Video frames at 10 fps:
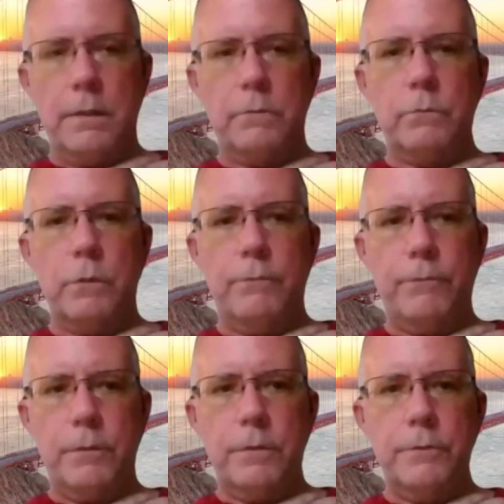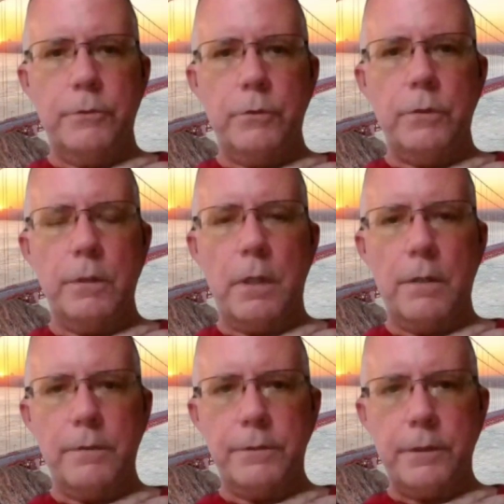it will assure to your
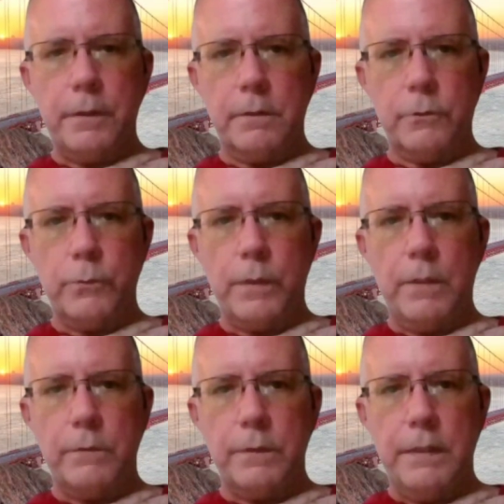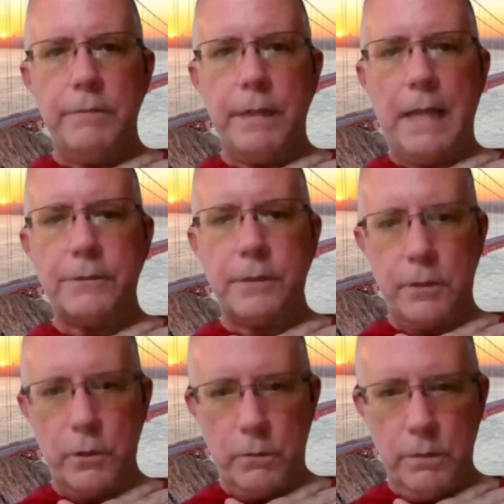other skills without even asking
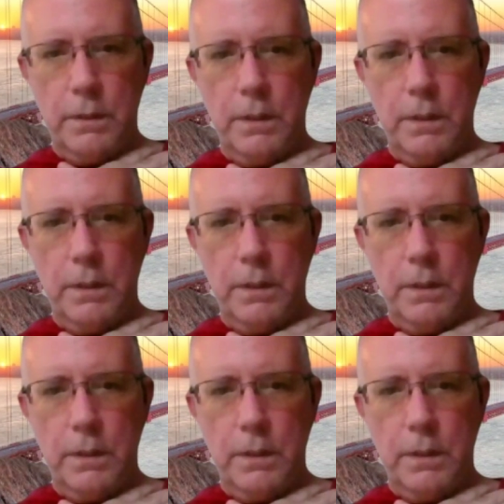you